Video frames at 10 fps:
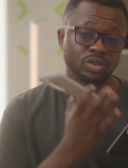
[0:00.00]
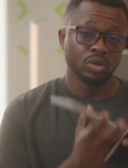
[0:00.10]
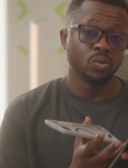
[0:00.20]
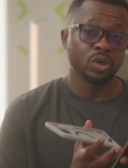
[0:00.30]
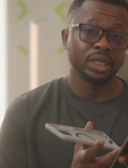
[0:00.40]

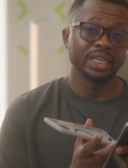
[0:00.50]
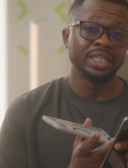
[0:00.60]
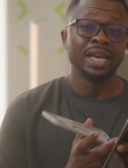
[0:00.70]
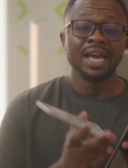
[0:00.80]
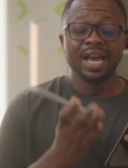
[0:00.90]
not
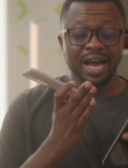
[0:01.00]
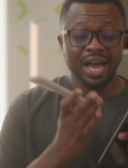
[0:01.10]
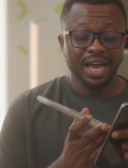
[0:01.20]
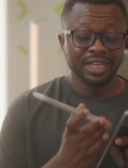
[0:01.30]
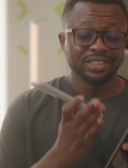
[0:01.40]
working
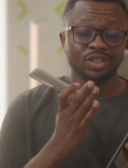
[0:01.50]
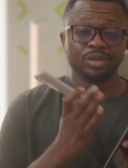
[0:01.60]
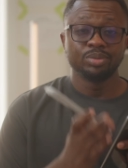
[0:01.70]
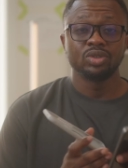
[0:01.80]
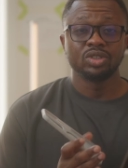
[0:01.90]
and you're
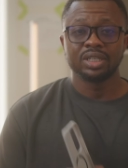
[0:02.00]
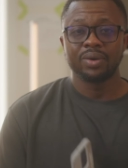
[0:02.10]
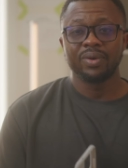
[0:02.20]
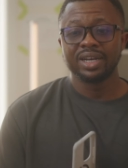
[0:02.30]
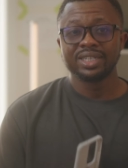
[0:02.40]
able to use that
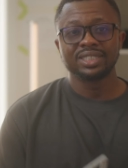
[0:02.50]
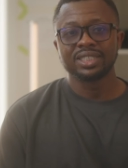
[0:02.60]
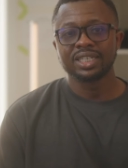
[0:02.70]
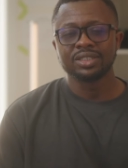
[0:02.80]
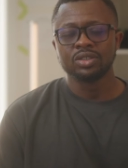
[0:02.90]
wireless
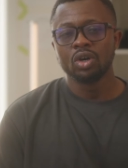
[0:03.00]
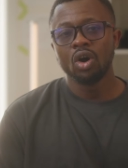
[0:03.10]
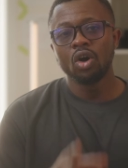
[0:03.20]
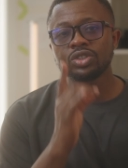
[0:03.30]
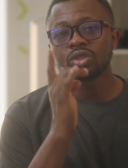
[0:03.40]
charging.
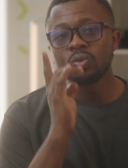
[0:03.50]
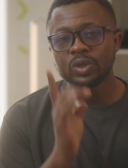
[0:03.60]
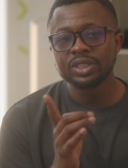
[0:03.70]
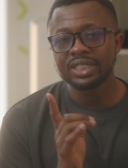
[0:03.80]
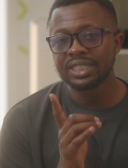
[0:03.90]
Also,
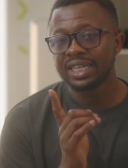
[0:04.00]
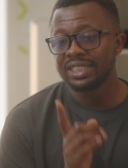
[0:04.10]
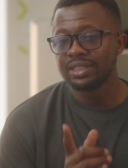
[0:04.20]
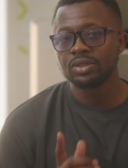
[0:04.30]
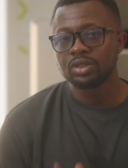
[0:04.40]
one thing I
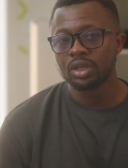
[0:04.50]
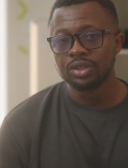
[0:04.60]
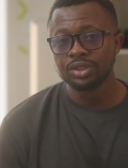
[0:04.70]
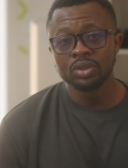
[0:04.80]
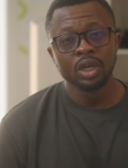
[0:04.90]
need to
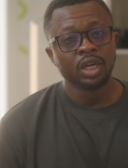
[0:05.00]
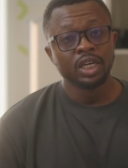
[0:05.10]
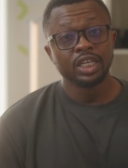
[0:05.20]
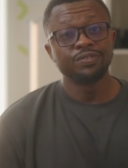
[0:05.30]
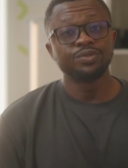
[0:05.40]
tell you,
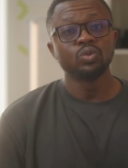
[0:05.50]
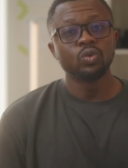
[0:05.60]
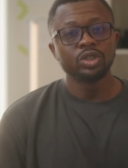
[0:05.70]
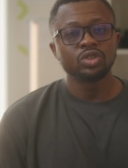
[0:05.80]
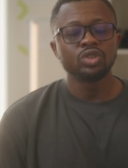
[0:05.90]
if you
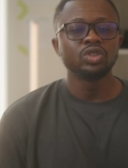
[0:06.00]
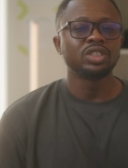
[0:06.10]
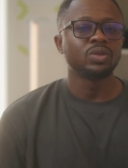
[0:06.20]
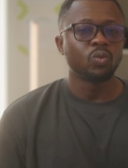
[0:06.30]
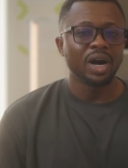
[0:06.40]
want to use
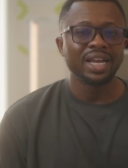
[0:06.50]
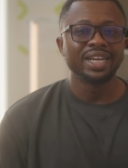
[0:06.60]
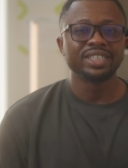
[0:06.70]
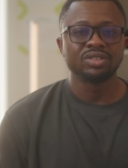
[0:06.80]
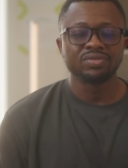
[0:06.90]
the
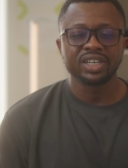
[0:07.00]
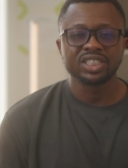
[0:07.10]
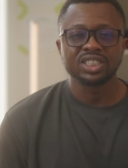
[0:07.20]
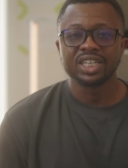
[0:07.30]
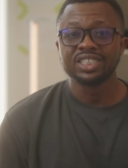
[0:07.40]
wireless
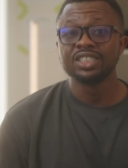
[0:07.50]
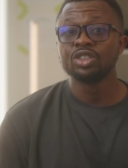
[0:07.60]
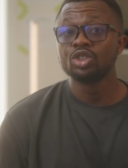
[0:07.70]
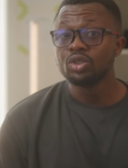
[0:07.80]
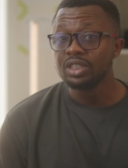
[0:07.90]
reverse
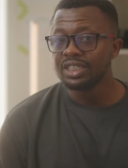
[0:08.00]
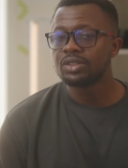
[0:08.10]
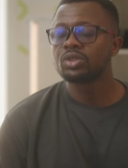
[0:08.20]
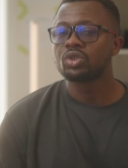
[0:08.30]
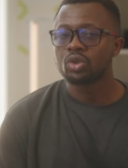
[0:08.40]
charging, you need
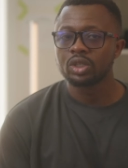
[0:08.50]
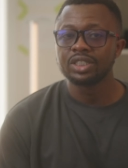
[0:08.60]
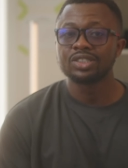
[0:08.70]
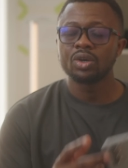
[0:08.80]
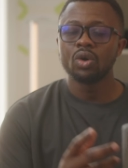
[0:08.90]
to turn
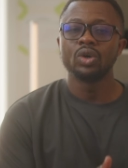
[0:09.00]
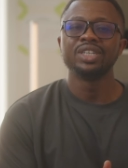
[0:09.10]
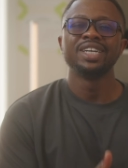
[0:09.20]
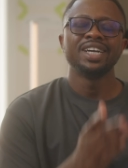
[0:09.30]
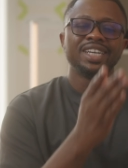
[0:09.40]
it
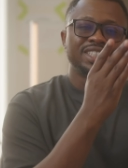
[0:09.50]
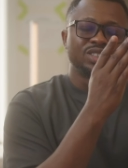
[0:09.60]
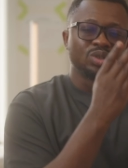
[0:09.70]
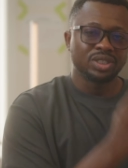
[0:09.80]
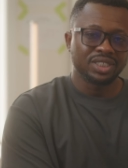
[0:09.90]
on in
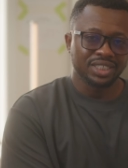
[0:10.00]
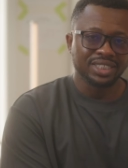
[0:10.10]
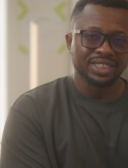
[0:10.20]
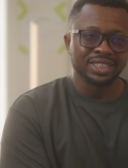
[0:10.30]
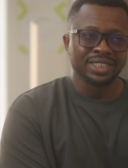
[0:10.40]
your
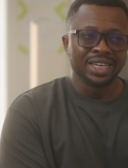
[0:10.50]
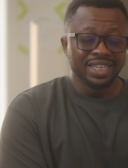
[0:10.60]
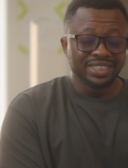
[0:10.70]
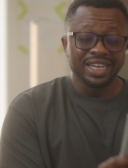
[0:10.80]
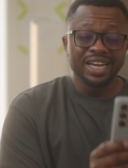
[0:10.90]
settings.
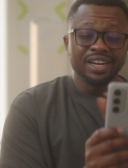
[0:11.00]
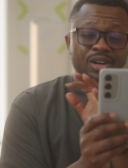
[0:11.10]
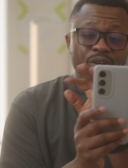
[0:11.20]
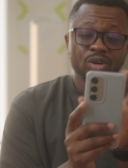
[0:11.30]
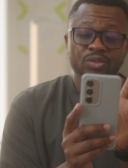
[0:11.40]
There are a
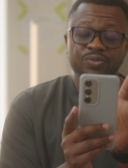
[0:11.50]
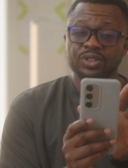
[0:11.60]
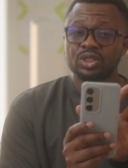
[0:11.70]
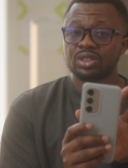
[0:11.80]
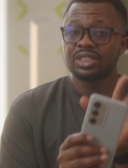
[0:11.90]
lot of
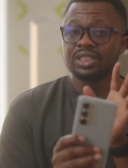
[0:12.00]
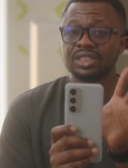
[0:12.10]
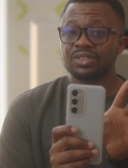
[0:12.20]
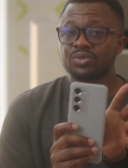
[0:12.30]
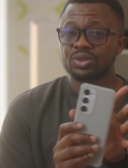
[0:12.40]
features in
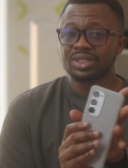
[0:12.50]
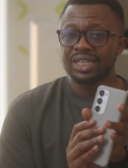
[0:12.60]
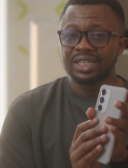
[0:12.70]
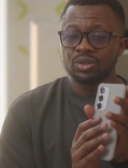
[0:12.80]
these phones and I